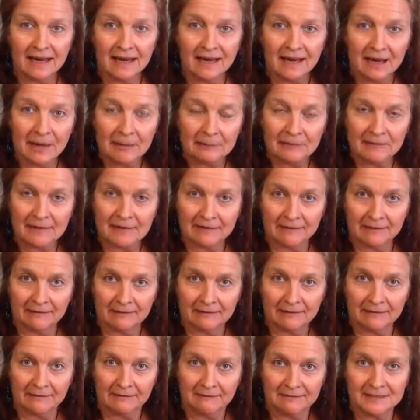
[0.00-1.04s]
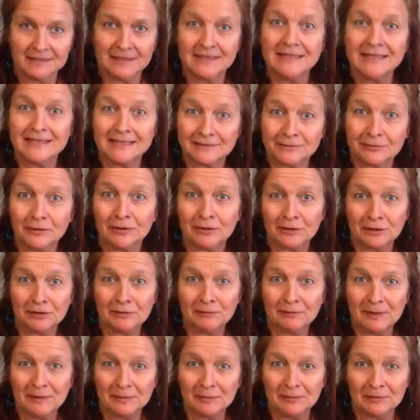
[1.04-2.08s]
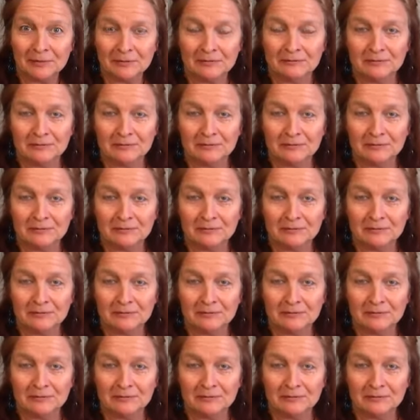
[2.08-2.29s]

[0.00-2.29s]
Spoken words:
up there, which it is for a lot of people.